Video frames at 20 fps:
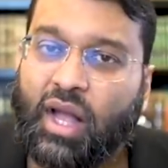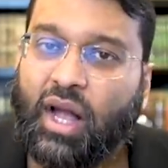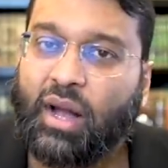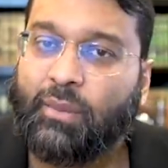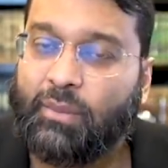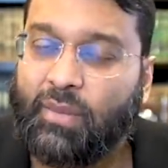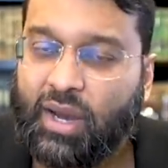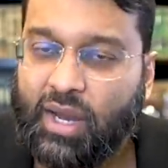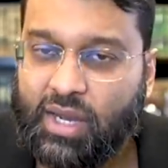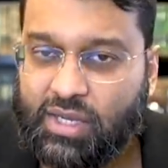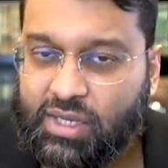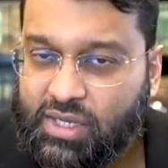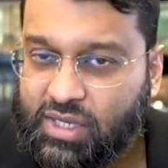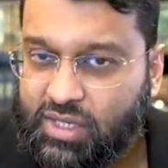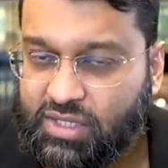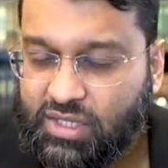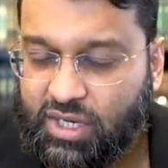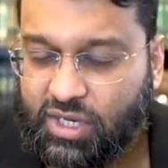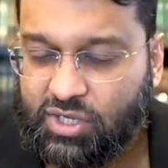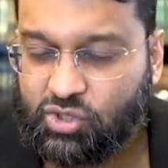uh, my
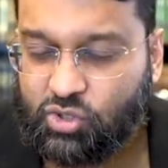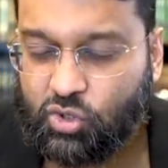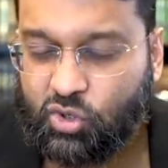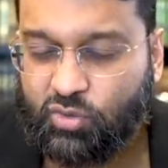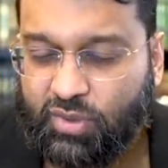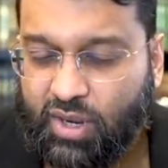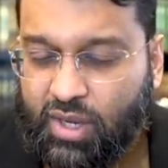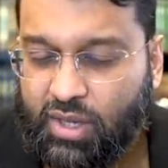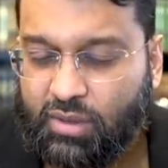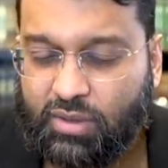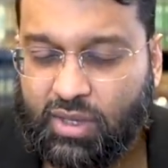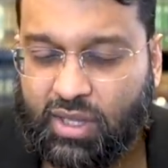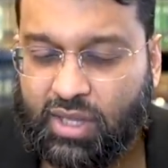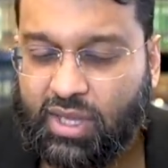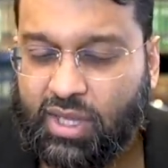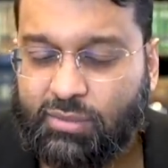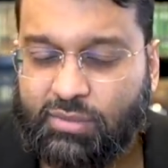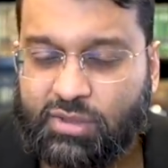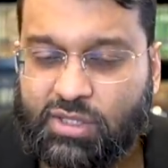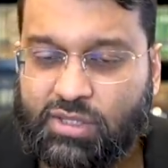contention or my
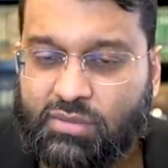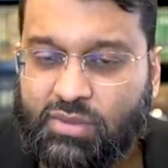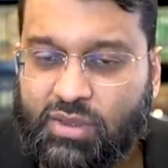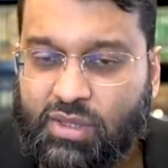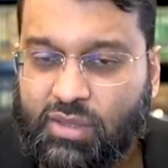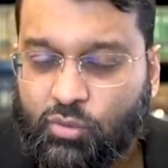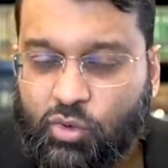claim is be,